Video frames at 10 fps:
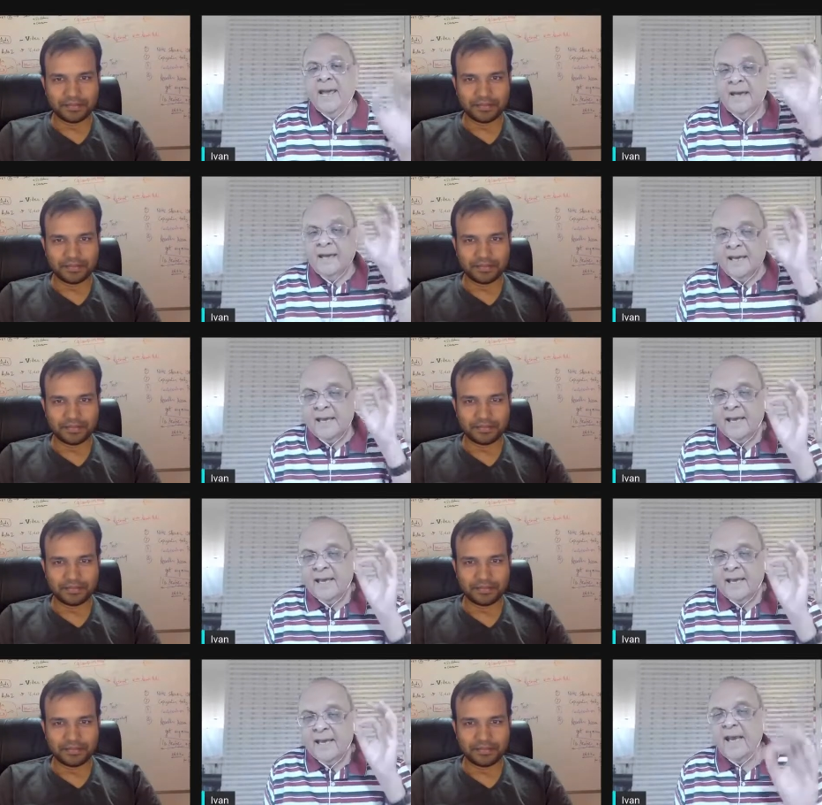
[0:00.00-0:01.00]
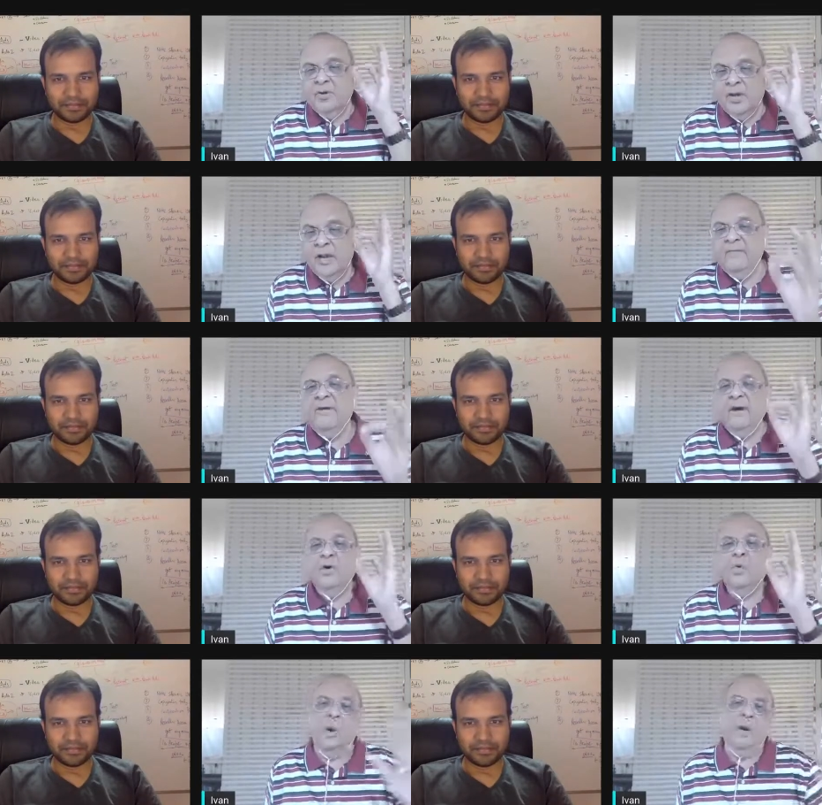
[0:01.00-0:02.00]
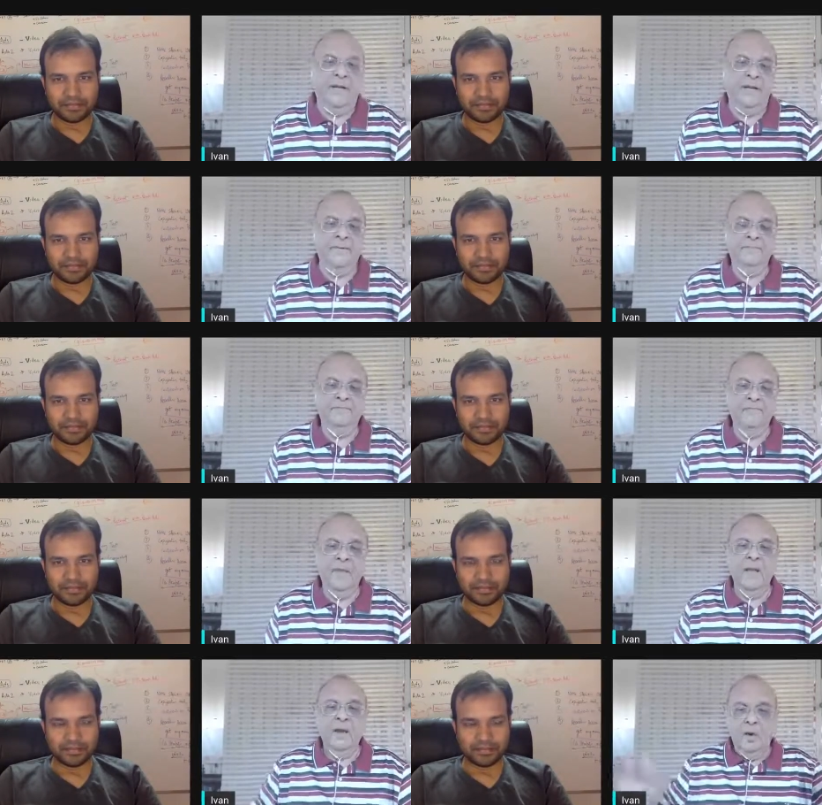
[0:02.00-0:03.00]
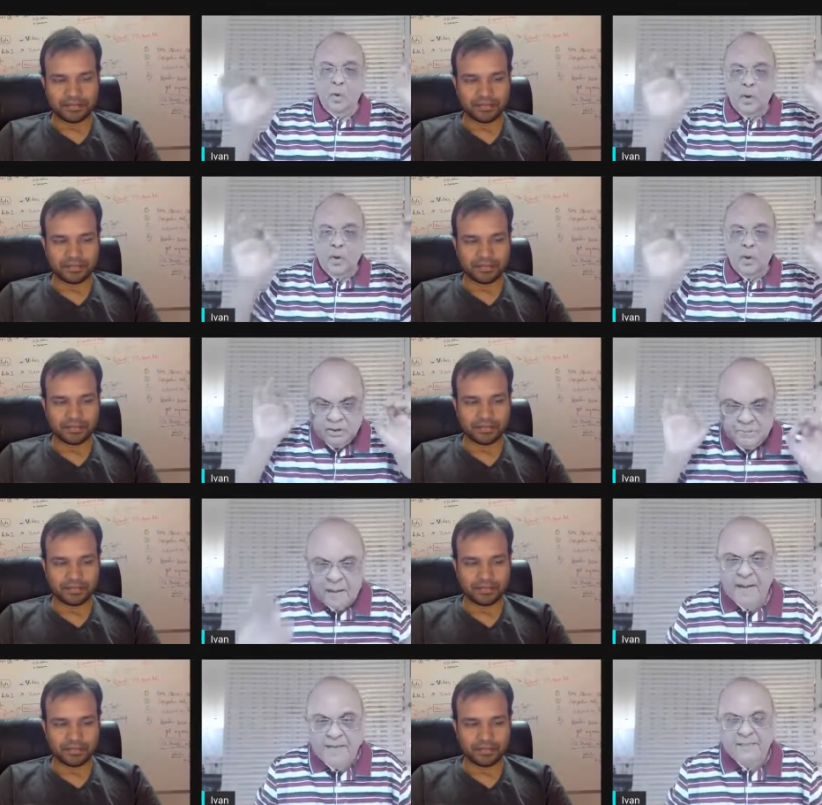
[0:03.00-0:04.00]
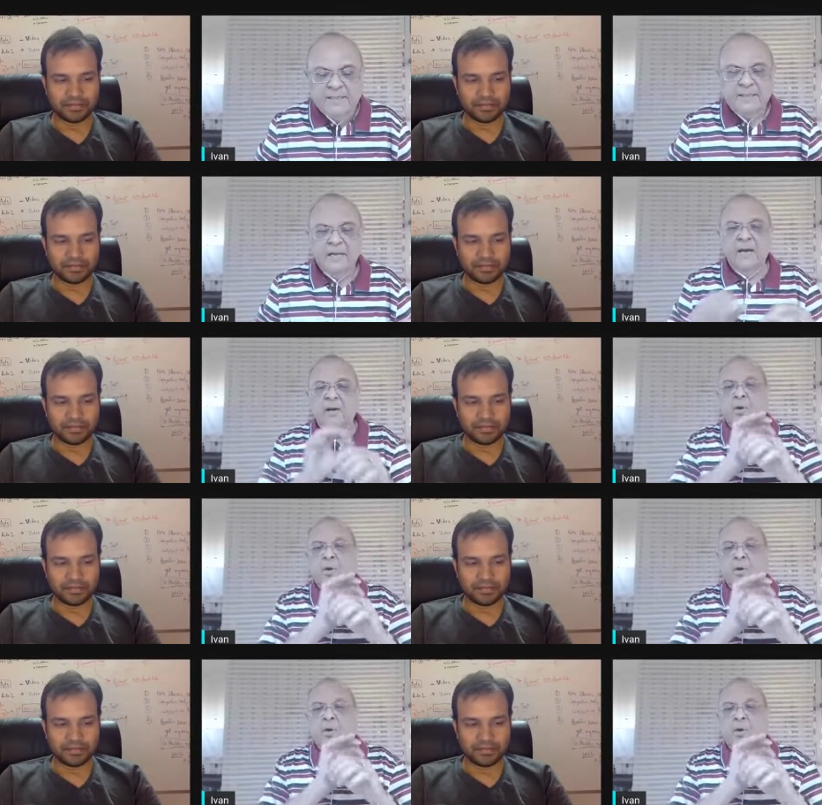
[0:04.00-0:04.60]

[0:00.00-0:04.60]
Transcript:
Speaker 1: Take care to deliver quality. Look at your spellings,